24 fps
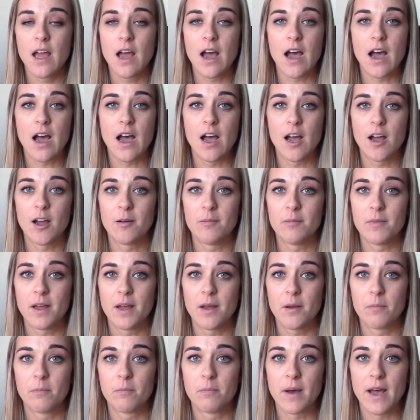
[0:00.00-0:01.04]
um,
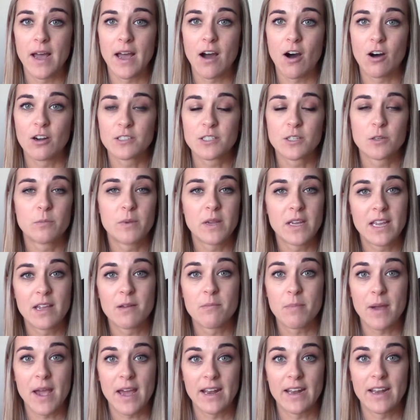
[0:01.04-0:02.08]
but also be
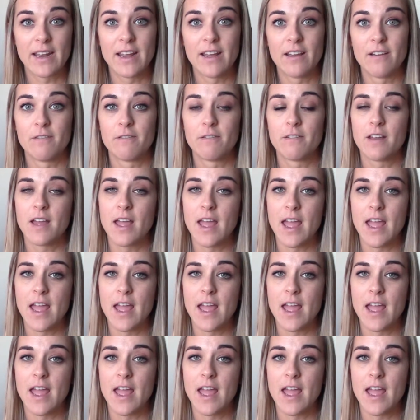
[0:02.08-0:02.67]
competitive